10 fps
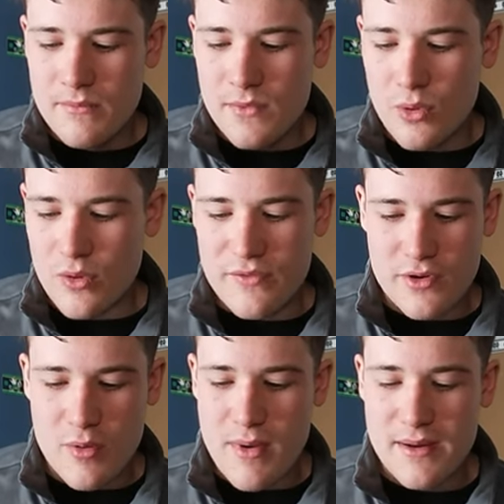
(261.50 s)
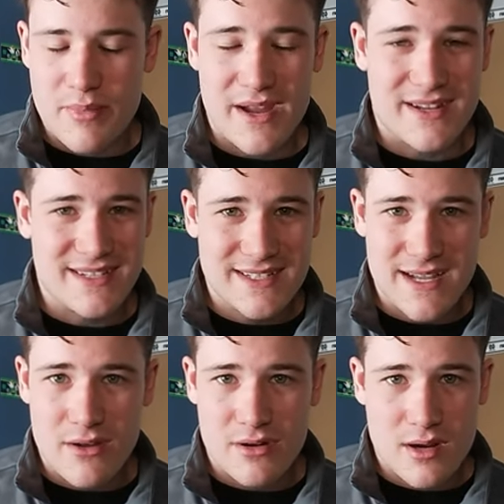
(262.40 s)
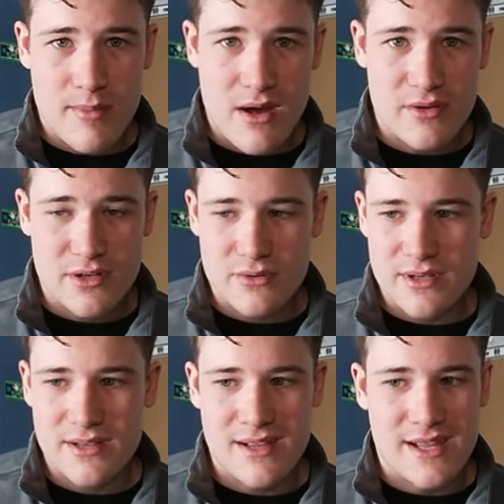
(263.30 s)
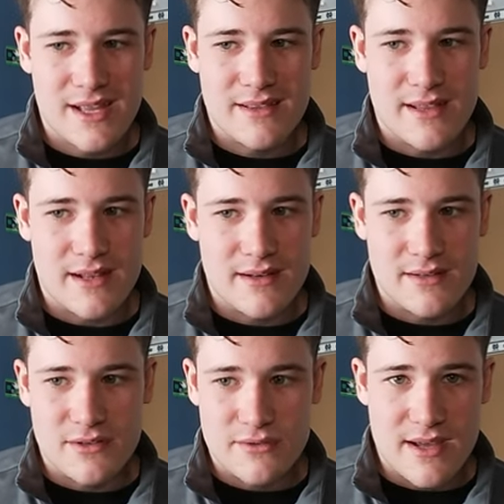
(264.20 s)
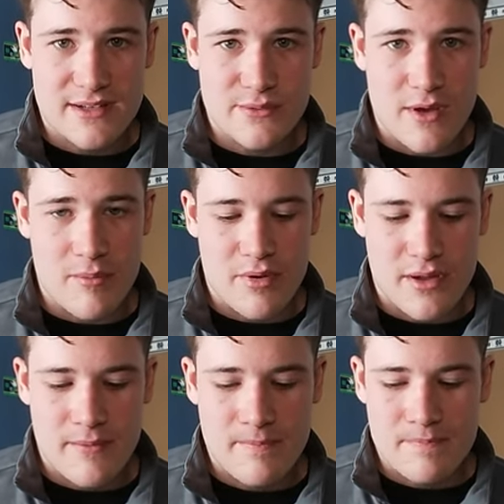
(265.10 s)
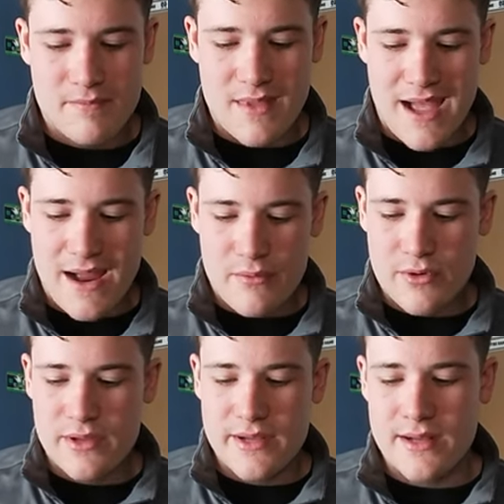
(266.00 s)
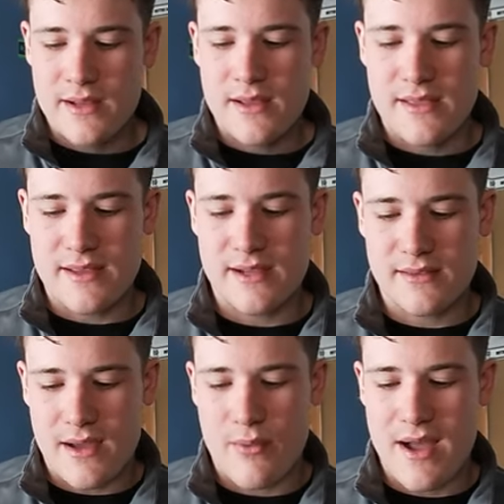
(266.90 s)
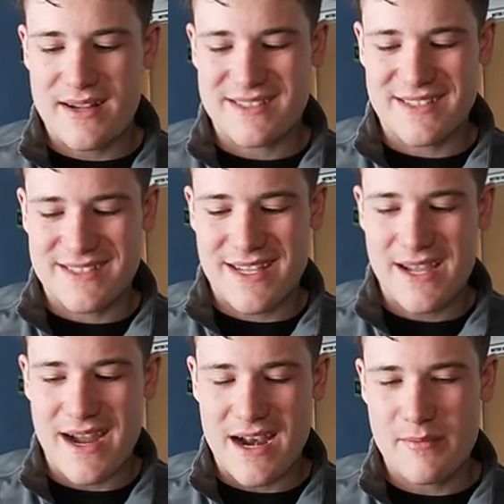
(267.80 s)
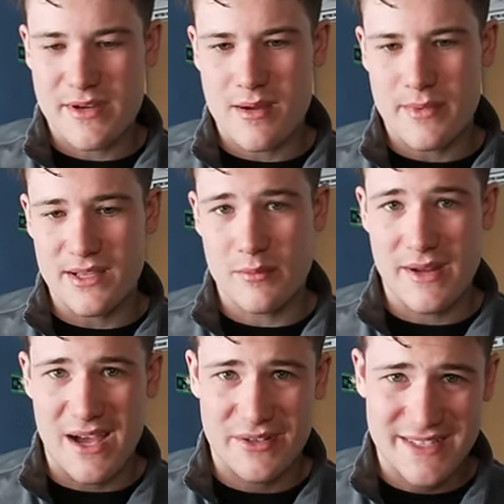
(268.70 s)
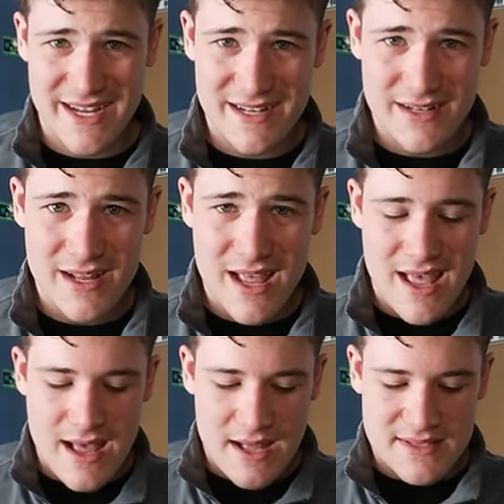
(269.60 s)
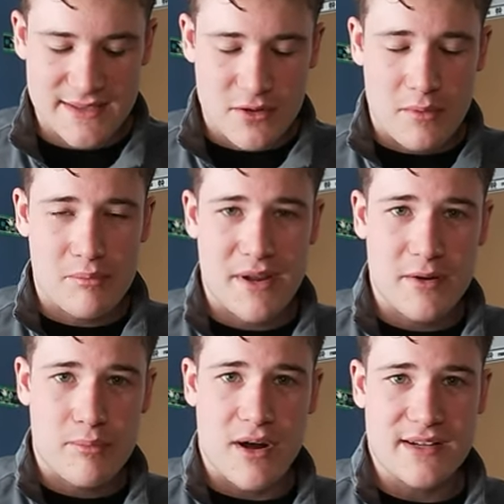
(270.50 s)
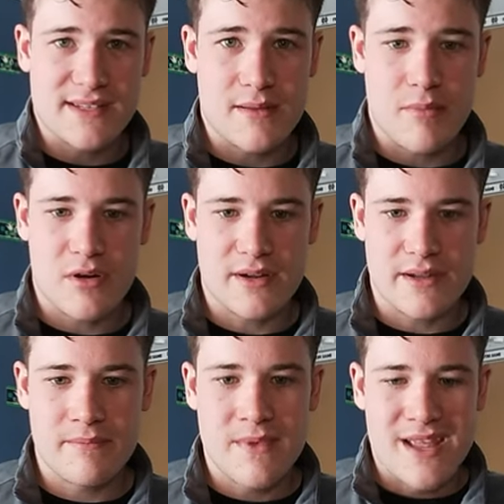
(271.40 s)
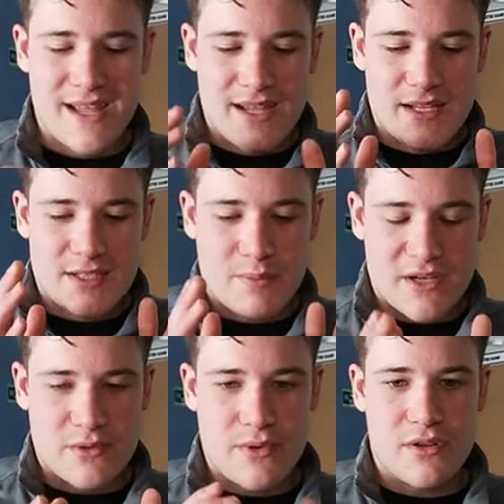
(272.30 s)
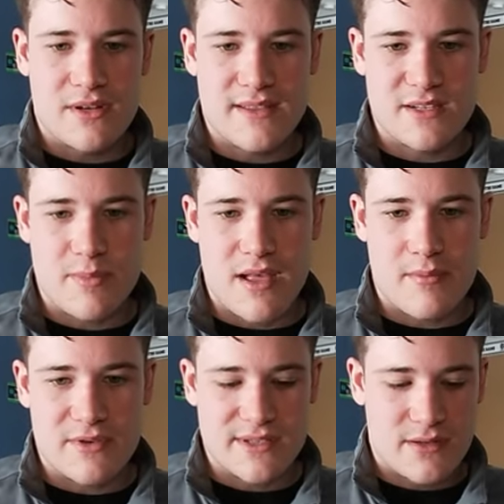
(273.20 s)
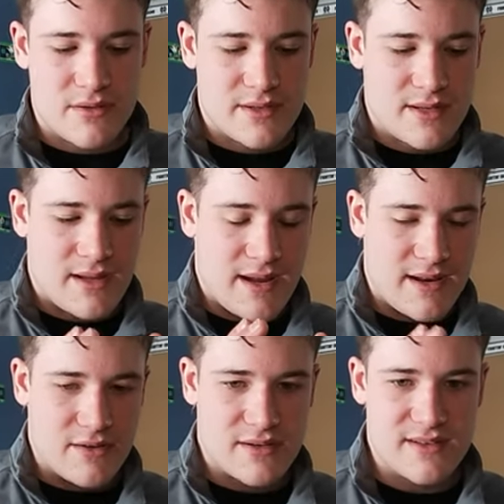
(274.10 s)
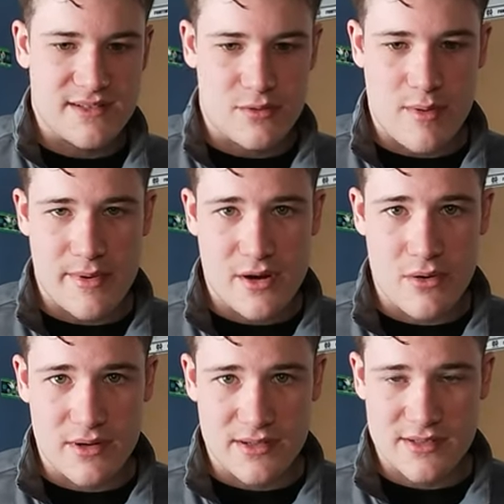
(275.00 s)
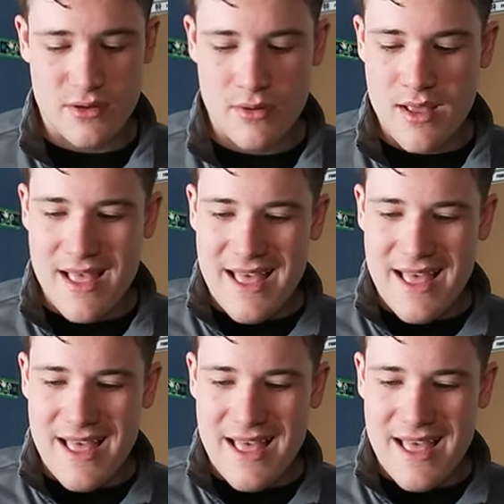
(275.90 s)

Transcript: Or if you don't mind paying a detailer to come out and do it, then do that as well. But I really think that wax is kind of becoming a little bit outdated. I think there are better products on the market, especially when you look at this polymer sealant and you look at these ceramic coatings. So